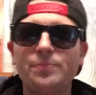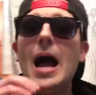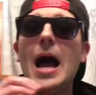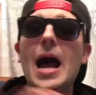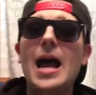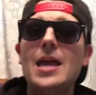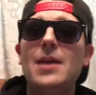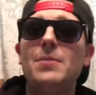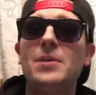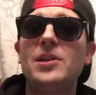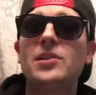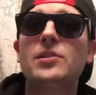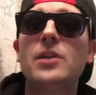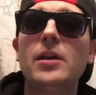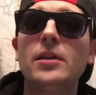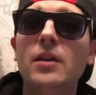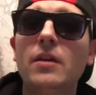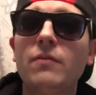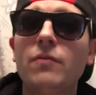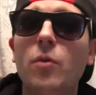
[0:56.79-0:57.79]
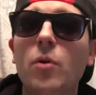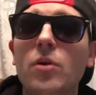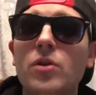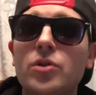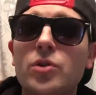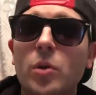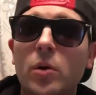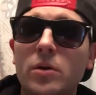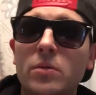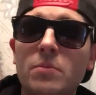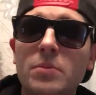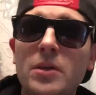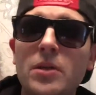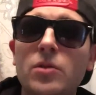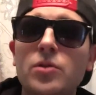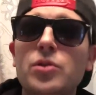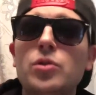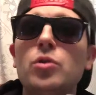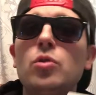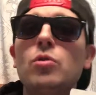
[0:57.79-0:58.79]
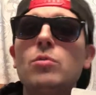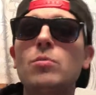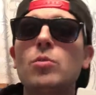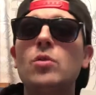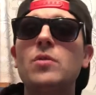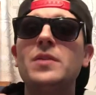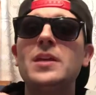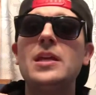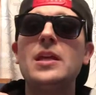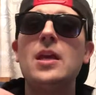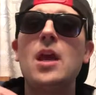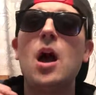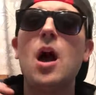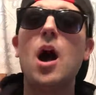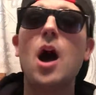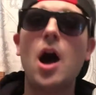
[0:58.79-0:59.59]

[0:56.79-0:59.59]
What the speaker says: I am excited for Jordan Peele's new movie,